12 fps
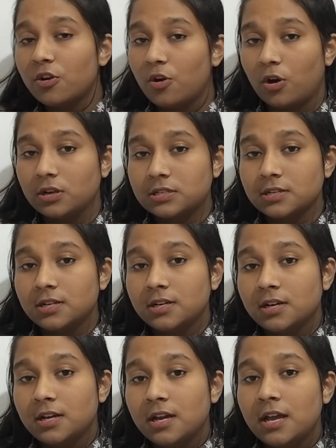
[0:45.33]
not.
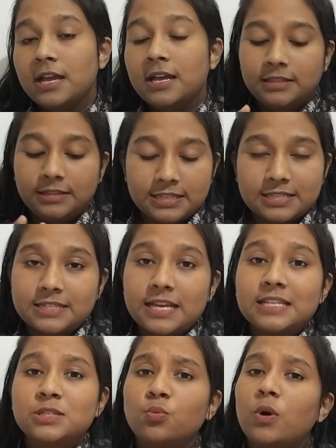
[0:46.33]
This
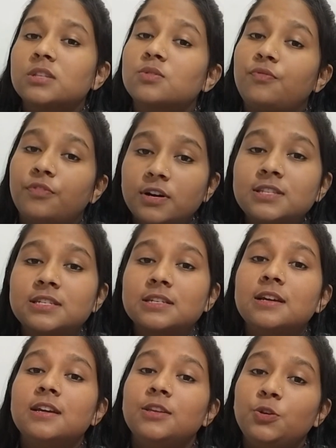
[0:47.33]
test was first
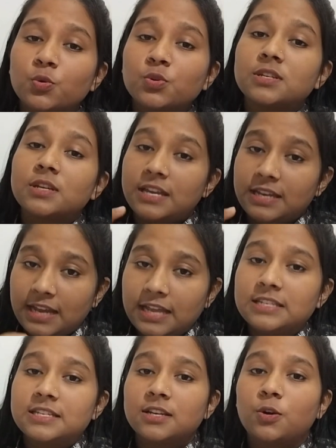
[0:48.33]
used in
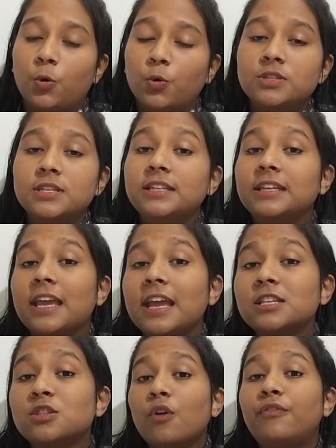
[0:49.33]
Indian courts in the
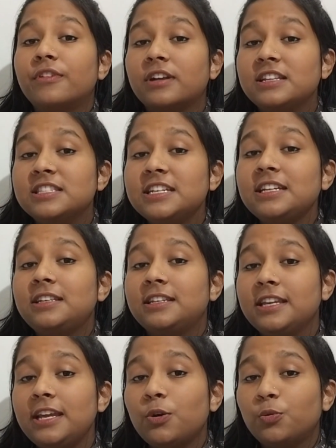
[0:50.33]
case of Ranjit
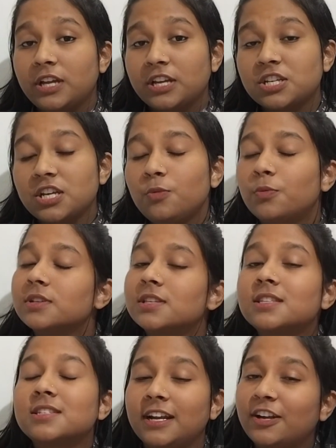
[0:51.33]
D. Udeshi versus
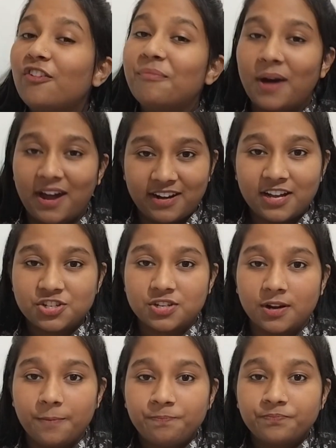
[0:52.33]
State of
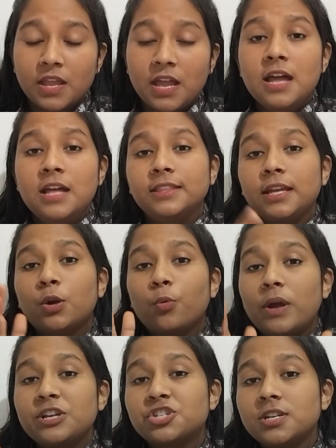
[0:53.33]
Maharashtra. The
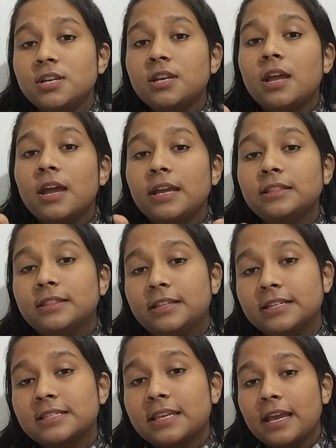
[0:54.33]
question in
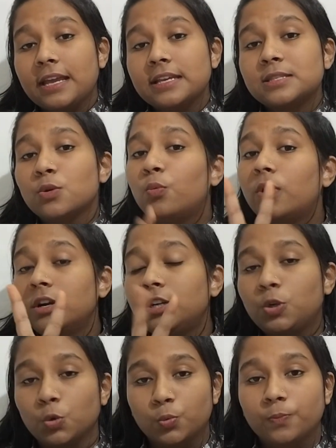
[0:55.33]
this case were
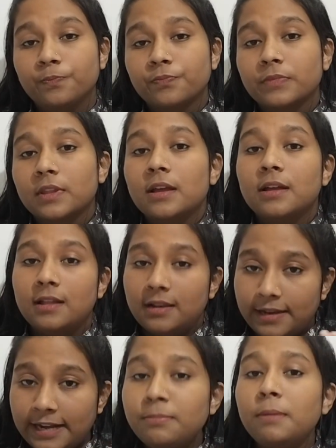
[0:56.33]
two.
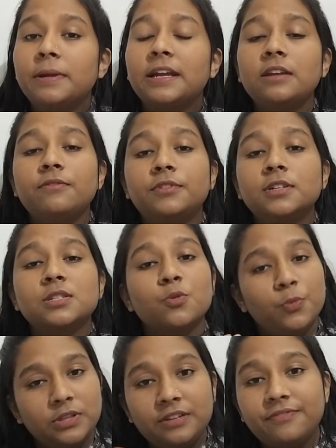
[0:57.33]
Let me begin first
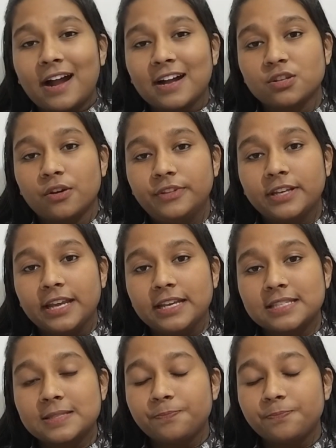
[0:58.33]
with the facts of the case.